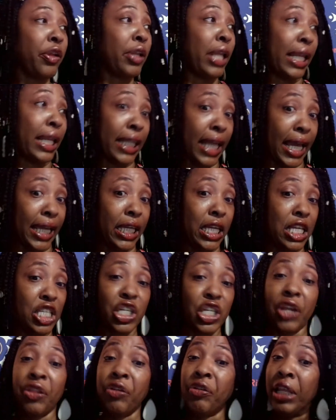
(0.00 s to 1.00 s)
They like each
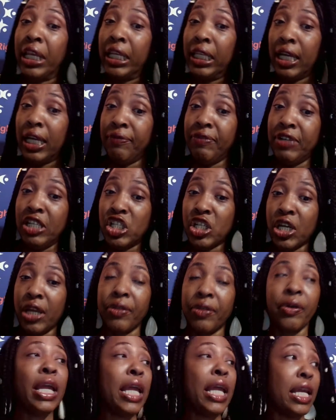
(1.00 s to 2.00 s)
other, they love each
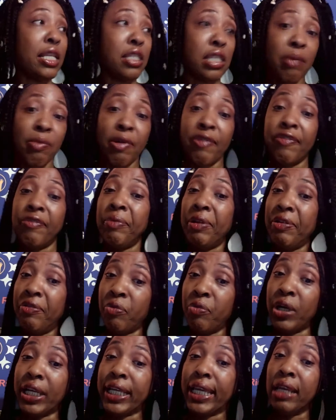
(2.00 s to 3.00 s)
other, and some of them even
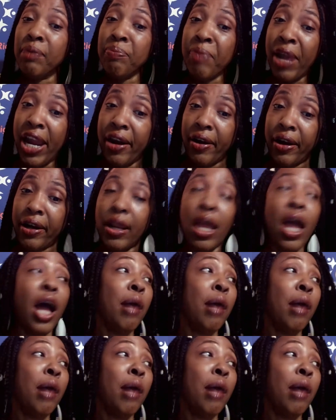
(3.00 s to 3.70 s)
want to get married.